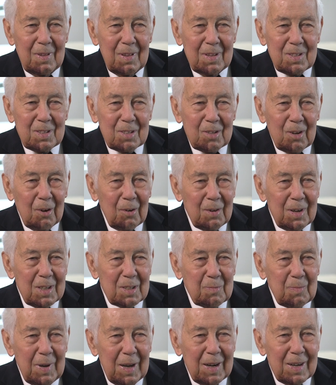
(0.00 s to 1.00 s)
this has
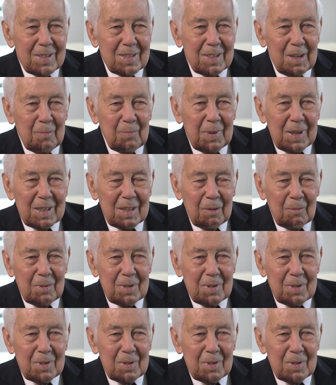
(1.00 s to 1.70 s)
always been something that